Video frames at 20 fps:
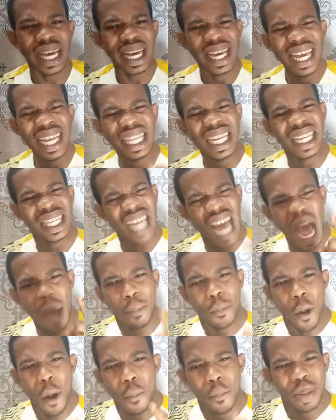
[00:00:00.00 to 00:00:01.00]
It is
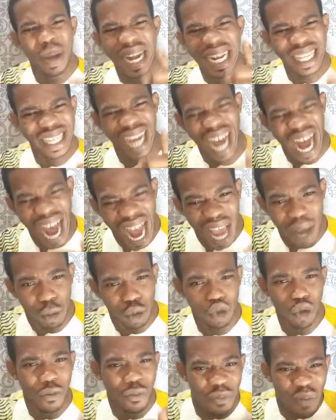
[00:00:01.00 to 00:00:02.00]
appropriate
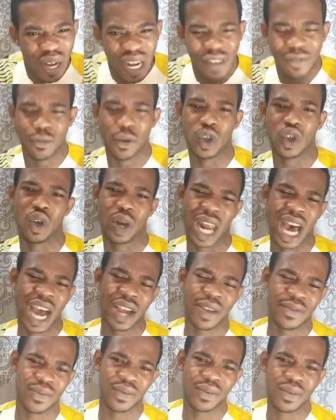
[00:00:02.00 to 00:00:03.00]
time to flee for your
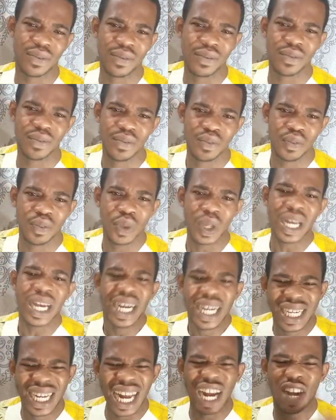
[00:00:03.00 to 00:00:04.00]
life.
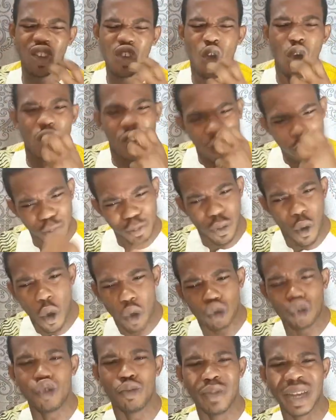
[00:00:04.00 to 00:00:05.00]
The Lord
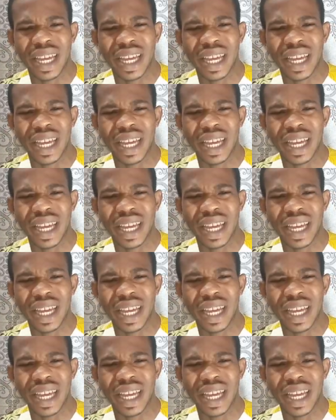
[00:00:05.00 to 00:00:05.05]
spoke to